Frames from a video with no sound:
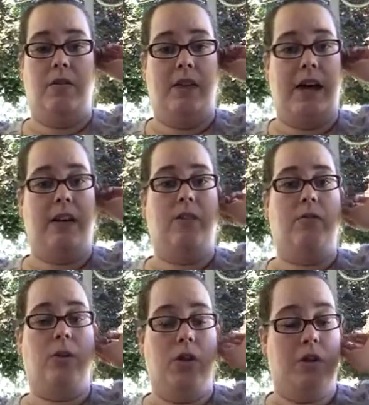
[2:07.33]
That
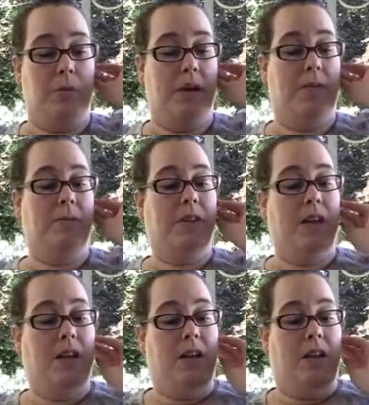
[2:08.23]
hooked me.
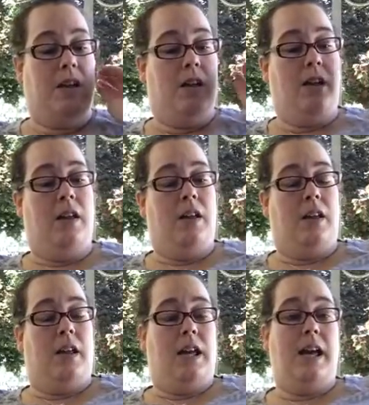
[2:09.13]

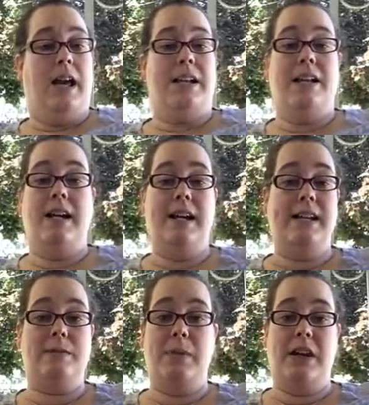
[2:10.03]
And
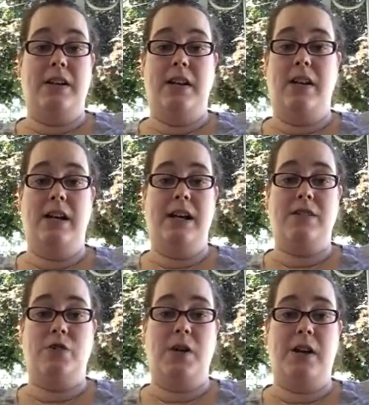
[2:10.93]
it's been
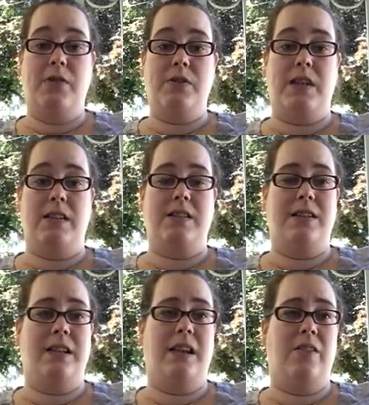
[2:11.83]
history ever since. I
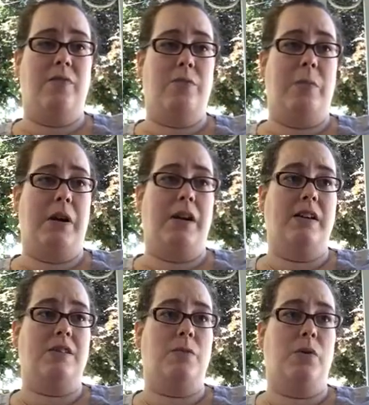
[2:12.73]
think I've been a
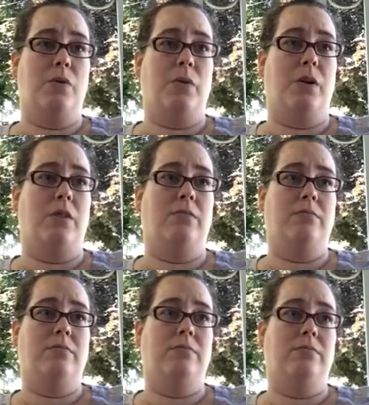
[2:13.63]
customer for,
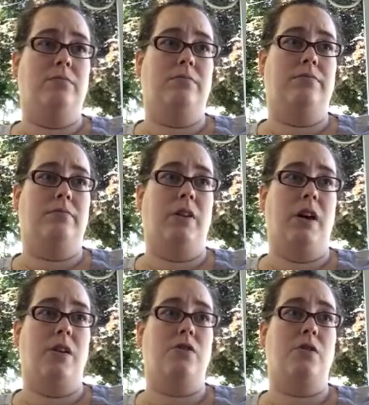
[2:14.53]

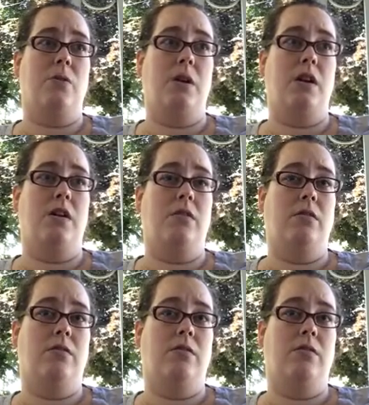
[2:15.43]
gosh, three,